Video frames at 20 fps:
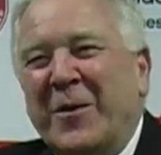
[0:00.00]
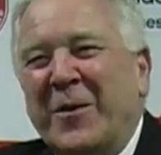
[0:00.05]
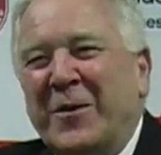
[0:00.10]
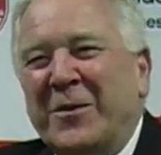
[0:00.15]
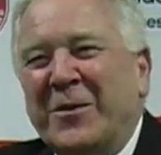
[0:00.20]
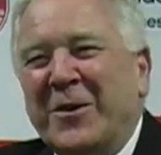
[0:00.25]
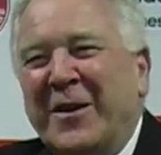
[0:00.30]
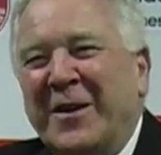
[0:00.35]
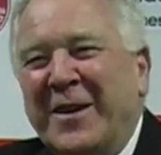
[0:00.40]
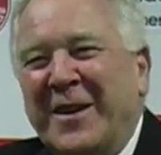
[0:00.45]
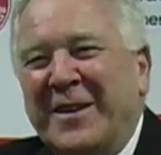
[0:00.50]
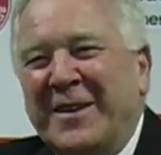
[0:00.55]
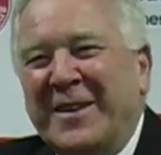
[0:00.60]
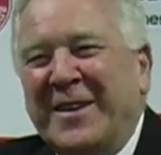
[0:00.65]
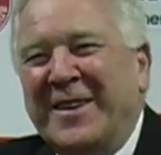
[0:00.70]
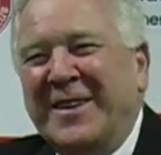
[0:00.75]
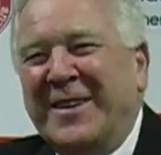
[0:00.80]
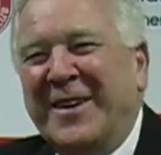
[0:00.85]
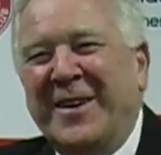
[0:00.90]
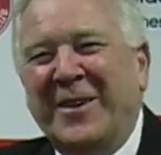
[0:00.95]
John, John,
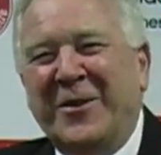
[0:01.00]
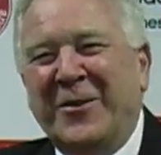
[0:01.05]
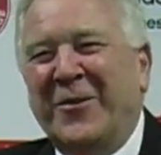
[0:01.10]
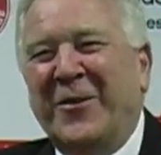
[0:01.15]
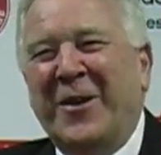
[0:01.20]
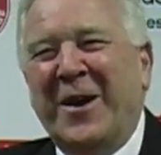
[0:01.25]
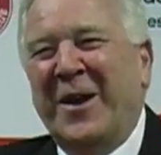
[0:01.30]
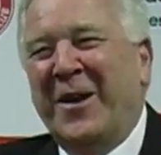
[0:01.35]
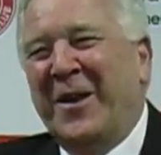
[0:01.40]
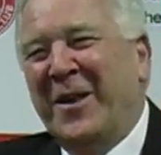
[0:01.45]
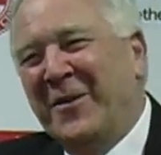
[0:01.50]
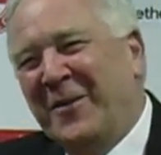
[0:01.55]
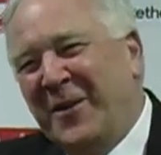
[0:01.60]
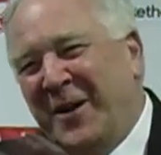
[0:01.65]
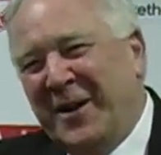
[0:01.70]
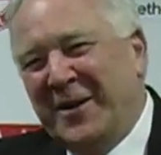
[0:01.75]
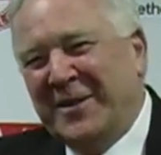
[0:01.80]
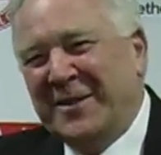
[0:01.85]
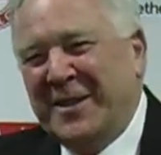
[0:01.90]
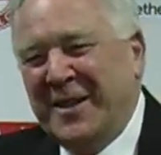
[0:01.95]
no, you don't want another
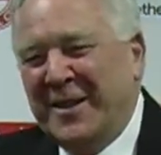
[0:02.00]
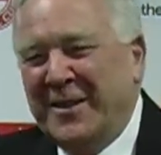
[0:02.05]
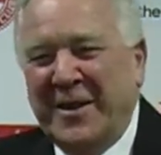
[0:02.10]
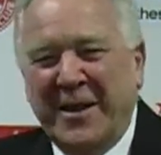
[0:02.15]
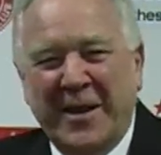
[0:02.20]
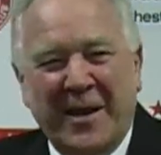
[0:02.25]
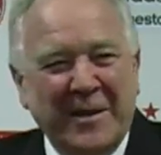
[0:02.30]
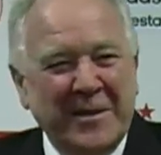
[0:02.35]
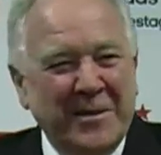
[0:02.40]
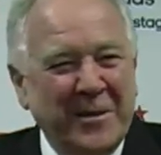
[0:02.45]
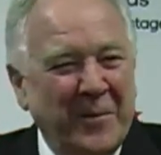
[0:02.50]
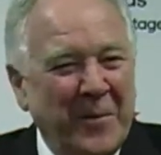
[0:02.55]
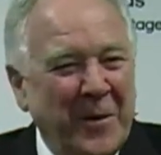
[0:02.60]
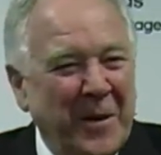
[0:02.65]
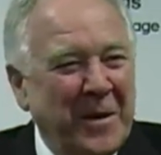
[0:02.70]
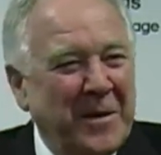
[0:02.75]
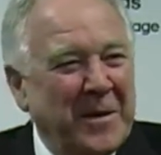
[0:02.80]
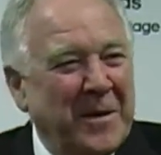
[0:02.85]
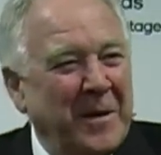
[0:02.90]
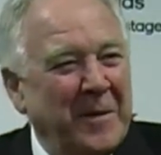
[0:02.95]
one. I'll tell you that some
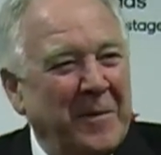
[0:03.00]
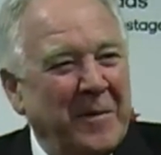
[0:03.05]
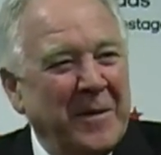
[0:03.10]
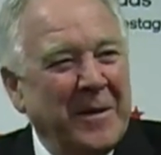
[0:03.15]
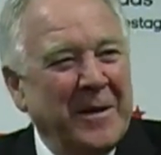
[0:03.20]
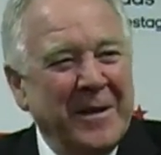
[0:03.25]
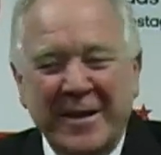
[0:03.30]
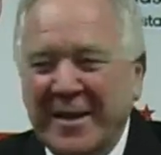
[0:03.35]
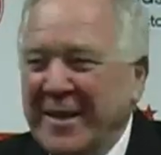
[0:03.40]
other time.